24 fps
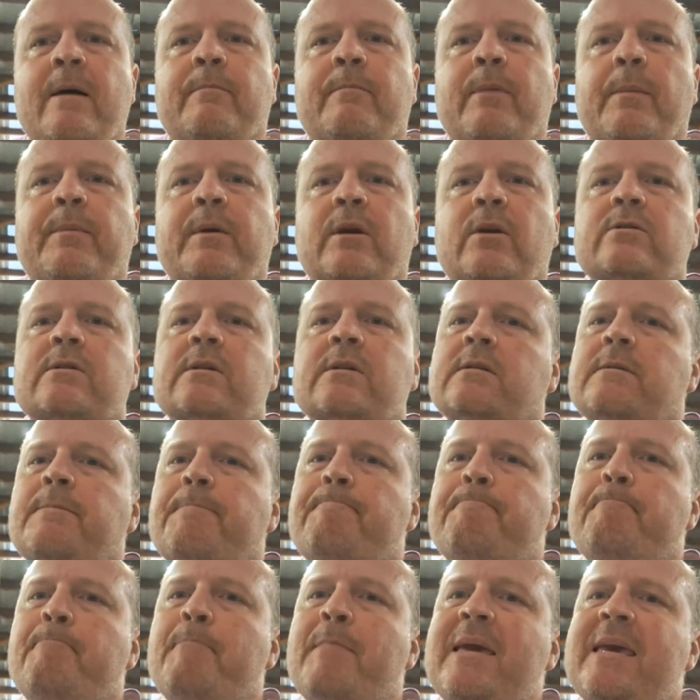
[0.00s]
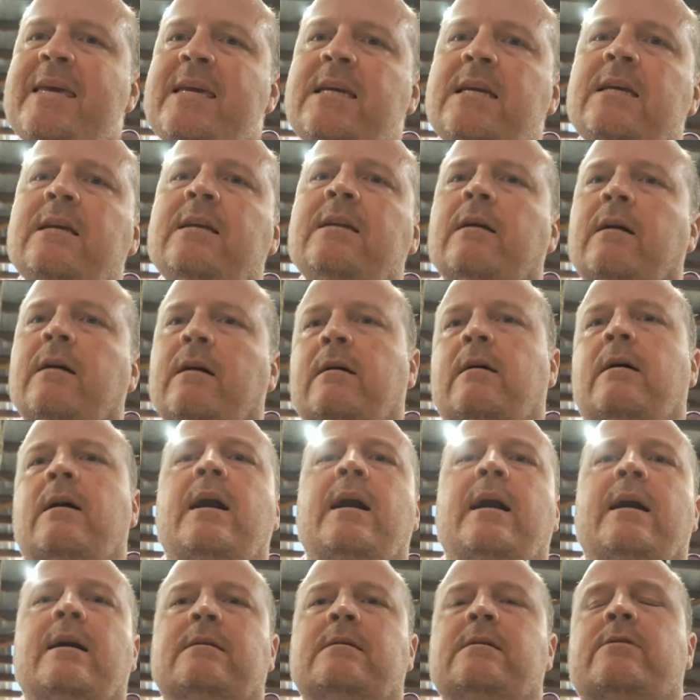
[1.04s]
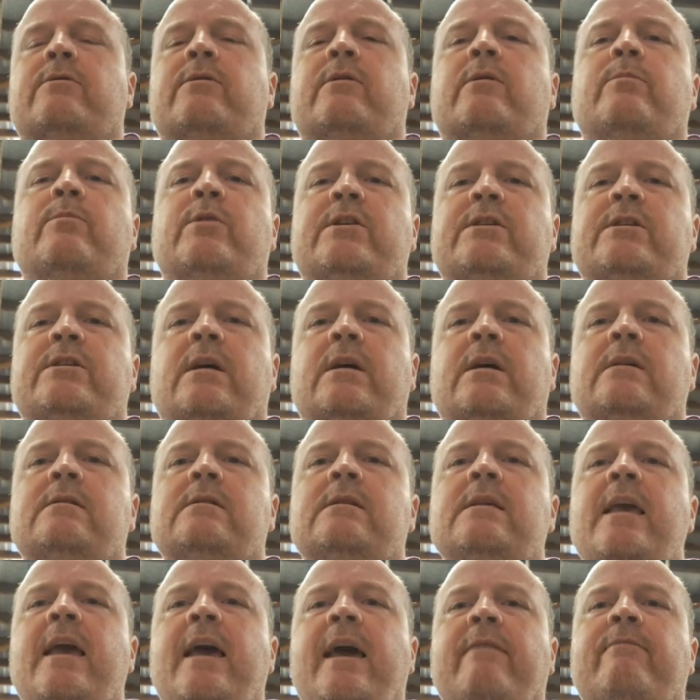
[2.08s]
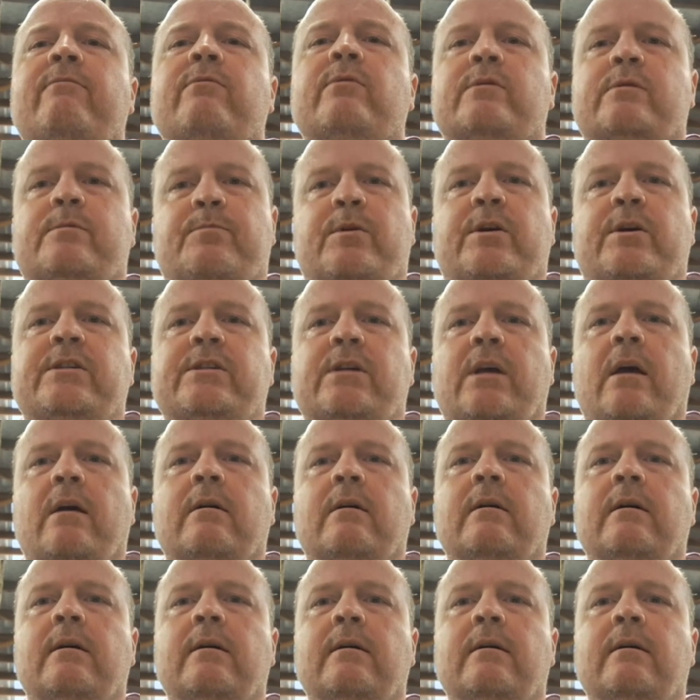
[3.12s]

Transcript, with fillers: but because it's mean arterial pressure, it's the average pressure.